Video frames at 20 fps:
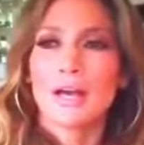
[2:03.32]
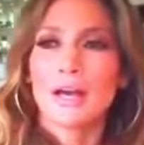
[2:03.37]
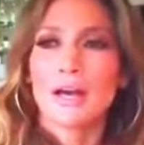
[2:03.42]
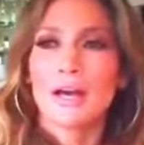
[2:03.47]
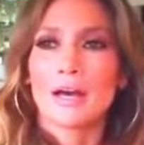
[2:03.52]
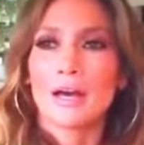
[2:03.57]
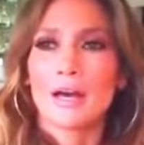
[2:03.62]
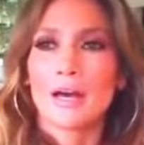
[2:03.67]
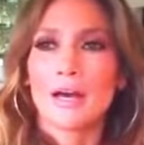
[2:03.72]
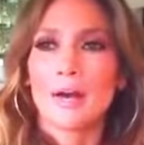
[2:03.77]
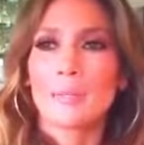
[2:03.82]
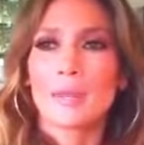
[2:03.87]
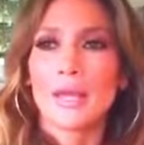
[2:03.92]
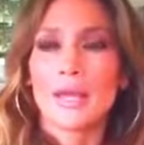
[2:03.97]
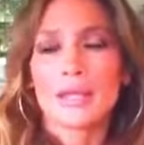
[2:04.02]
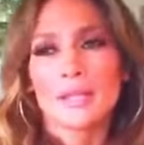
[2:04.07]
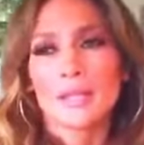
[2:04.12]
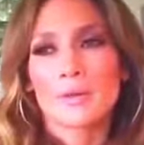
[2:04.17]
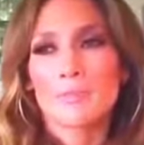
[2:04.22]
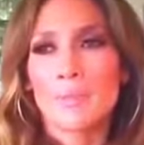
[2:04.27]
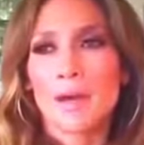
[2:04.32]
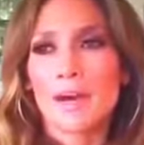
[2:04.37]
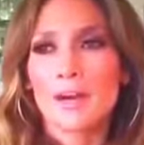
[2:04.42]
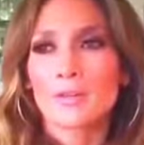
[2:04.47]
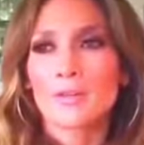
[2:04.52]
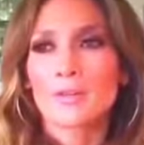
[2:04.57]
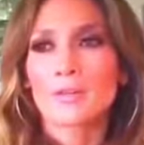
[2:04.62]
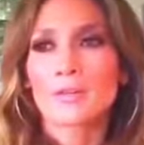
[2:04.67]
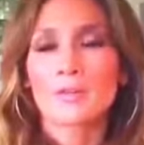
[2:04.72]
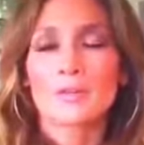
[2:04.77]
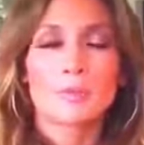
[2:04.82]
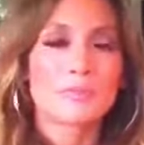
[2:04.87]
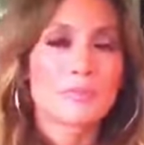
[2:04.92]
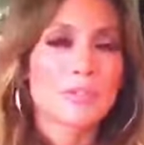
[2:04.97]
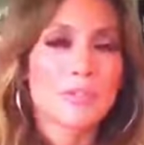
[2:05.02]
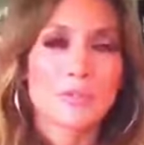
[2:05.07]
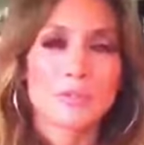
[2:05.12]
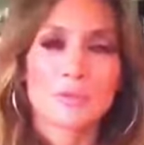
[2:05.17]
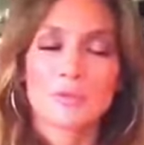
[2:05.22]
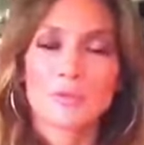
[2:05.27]
And then modern,
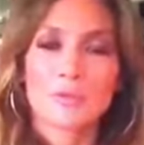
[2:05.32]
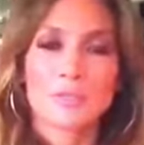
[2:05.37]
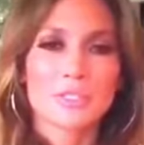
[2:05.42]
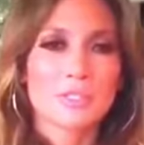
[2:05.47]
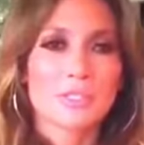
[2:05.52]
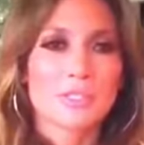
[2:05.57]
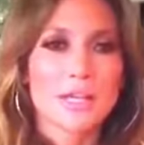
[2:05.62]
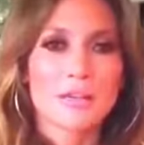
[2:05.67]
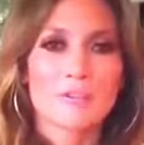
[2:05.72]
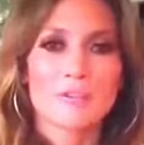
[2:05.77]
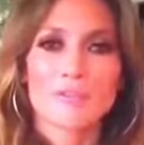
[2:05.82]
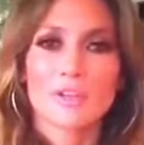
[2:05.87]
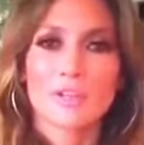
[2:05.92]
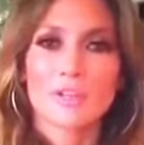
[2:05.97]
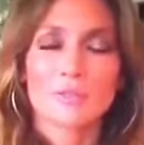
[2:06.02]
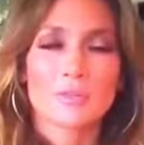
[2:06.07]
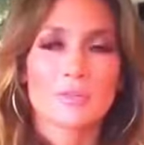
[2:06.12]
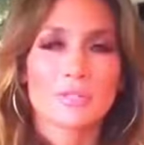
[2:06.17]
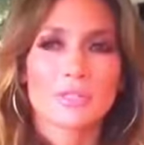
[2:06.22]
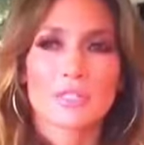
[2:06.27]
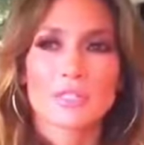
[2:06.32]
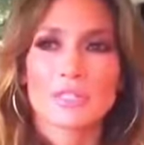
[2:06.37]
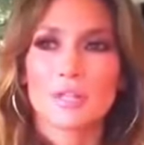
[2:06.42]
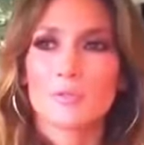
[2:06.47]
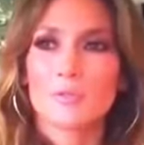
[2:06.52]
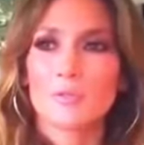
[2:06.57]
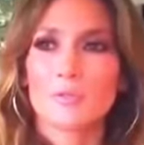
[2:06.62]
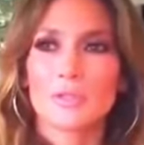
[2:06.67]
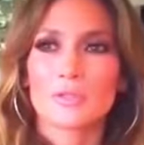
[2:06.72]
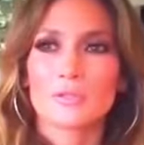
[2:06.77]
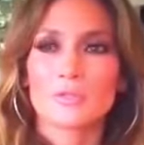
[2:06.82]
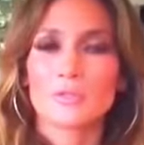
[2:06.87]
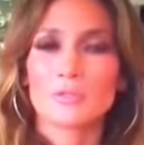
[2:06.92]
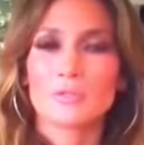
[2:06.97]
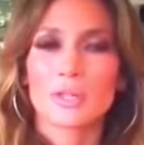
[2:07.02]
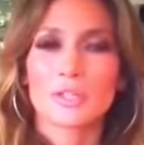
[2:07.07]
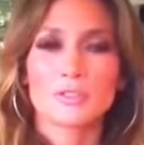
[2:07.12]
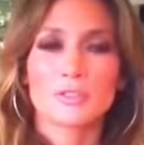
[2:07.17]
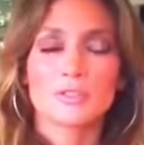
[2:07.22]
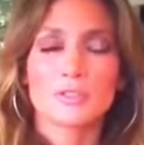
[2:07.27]
we just had fun. It was just like, what do we
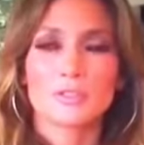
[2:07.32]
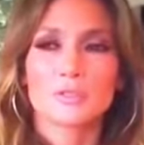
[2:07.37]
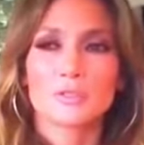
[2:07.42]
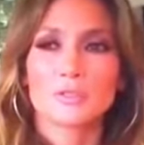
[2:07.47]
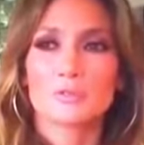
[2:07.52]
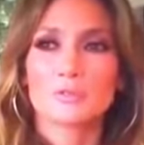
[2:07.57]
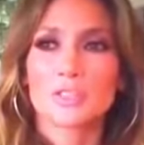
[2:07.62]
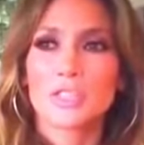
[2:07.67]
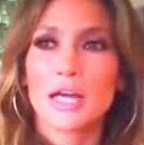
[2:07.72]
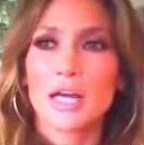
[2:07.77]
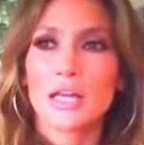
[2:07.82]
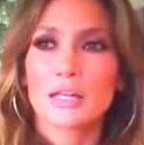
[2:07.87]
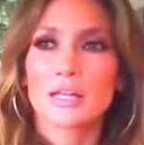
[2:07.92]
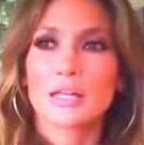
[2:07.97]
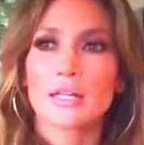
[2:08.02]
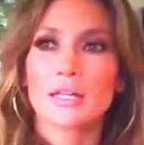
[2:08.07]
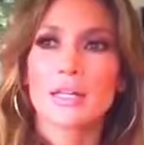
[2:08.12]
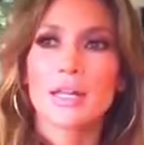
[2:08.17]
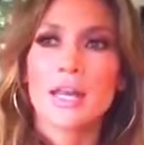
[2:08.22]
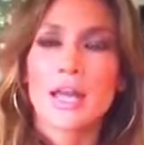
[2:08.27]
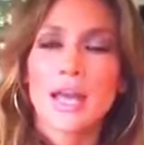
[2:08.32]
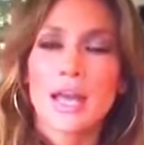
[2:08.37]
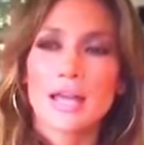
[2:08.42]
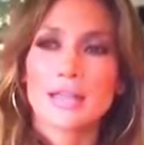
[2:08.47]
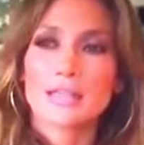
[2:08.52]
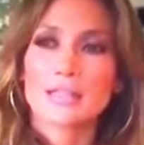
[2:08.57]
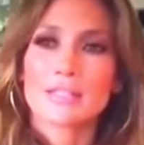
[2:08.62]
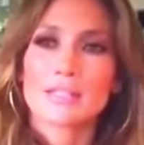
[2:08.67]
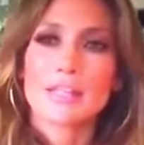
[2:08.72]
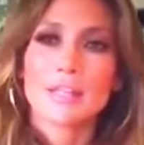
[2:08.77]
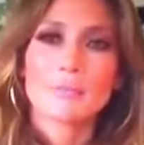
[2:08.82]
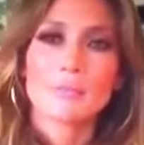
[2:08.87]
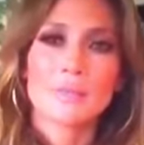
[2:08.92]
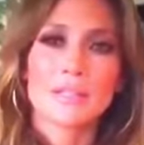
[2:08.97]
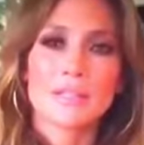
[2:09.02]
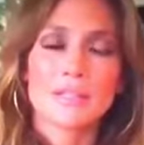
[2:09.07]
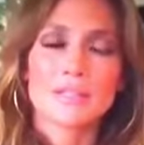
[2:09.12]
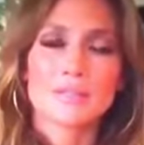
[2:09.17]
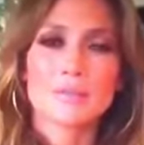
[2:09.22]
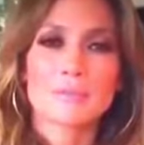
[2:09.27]
want to do? Rihanna had sent me
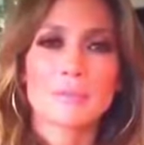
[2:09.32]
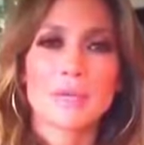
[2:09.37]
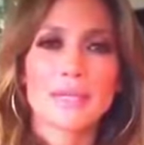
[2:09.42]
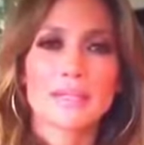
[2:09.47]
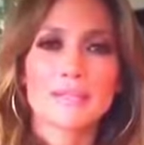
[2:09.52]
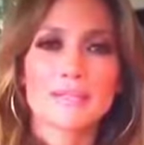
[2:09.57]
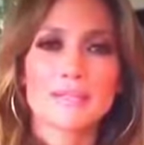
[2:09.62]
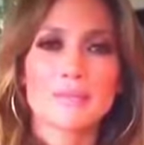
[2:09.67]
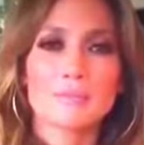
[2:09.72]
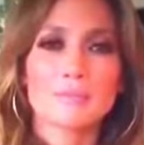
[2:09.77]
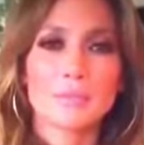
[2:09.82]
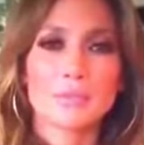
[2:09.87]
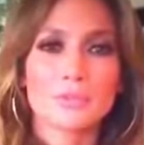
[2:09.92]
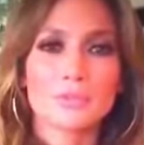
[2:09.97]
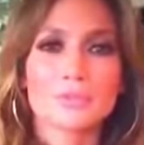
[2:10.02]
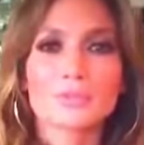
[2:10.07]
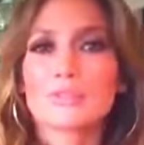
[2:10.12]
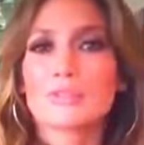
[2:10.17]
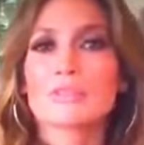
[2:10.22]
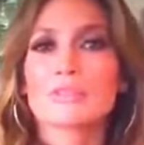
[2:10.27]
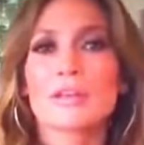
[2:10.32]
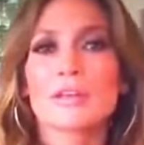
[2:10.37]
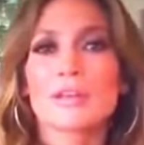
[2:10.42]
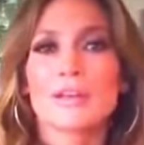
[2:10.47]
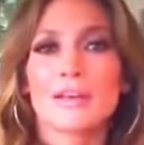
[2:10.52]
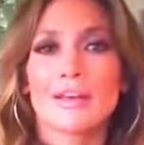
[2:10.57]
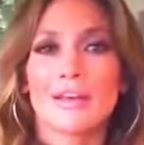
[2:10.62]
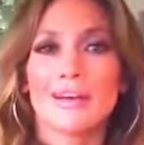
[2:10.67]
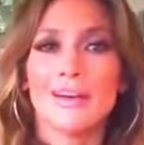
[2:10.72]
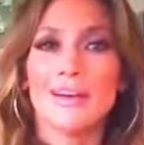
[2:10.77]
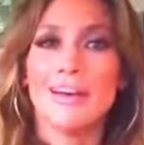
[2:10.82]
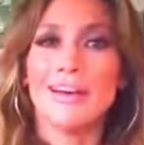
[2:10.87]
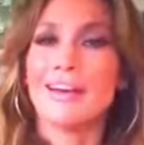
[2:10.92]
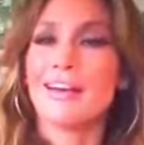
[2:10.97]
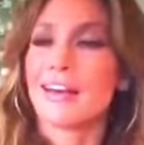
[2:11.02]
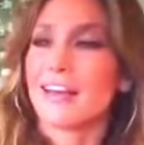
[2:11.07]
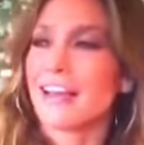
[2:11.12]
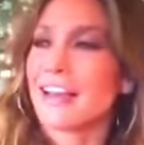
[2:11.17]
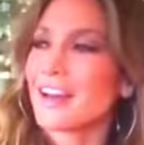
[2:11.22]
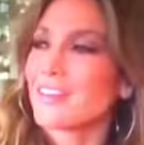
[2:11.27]
these amazing boots.
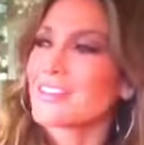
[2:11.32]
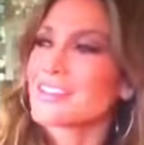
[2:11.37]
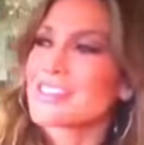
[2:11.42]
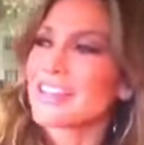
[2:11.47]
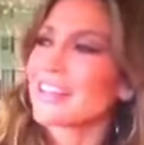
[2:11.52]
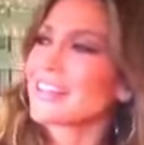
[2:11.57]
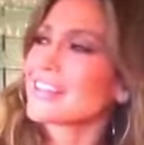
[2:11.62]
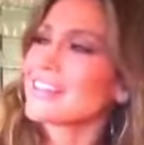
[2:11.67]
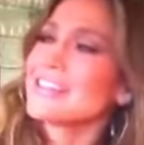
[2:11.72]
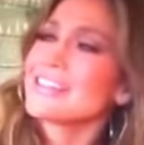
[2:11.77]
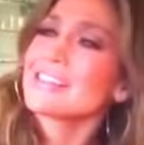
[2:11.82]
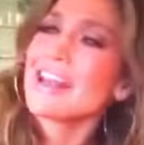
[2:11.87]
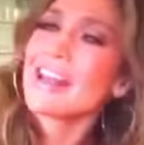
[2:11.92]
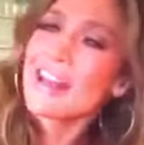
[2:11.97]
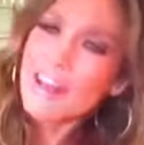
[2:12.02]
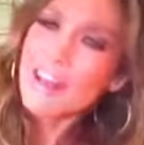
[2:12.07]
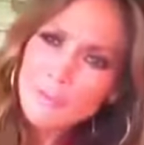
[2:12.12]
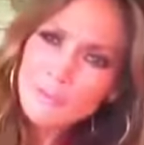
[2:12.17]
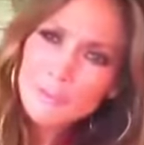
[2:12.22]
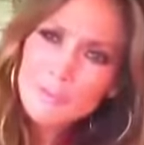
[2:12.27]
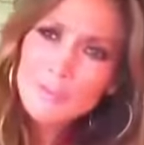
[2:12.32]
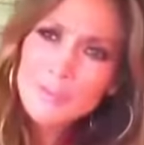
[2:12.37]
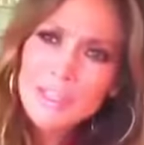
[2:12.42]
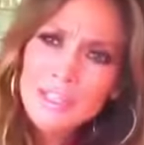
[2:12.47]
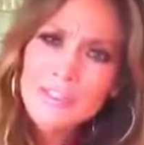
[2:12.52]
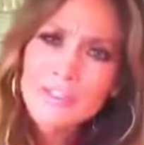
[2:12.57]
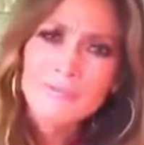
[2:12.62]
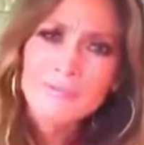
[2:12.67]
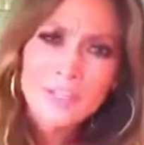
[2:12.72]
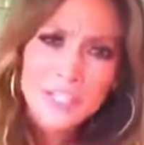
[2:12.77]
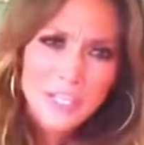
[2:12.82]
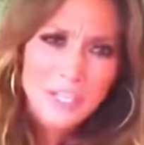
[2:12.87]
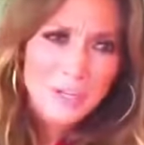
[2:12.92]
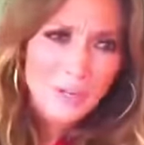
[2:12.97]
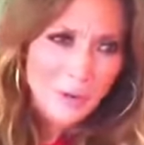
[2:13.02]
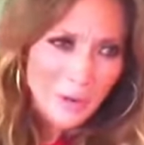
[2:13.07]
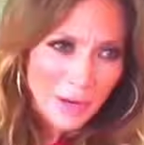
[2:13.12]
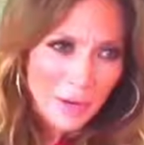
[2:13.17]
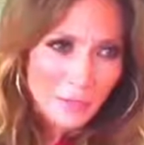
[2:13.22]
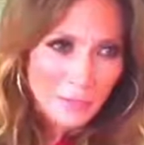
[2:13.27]
And I was like, these have to be in the
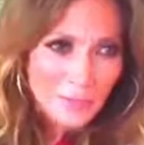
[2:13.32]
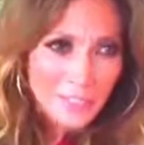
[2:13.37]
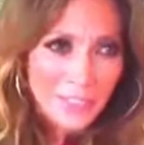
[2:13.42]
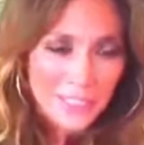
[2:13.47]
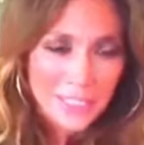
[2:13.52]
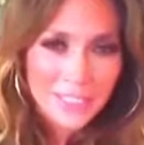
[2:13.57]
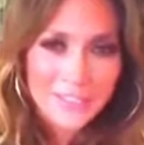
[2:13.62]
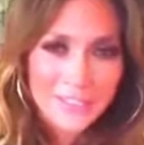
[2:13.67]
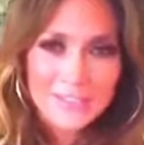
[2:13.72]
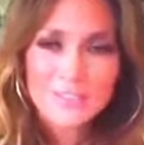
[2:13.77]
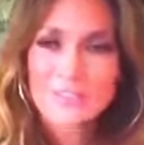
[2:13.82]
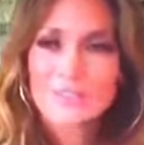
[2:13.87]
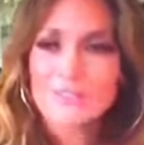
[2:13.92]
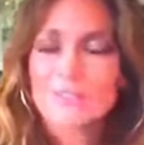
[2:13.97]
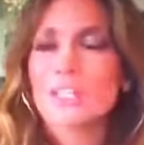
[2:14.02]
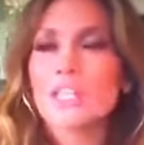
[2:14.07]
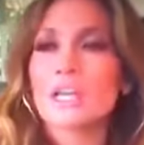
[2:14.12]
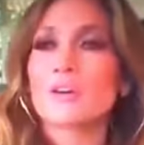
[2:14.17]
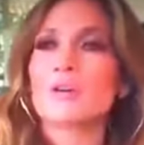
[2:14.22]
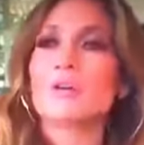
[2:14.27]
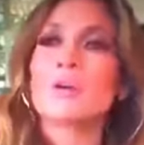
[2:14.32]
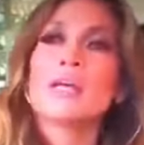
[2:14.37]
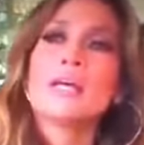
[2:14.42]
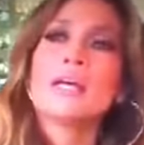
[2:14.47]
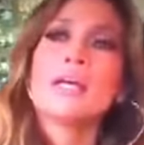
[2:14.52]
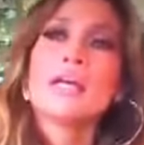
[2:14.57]
video. How are we going to get these in the video?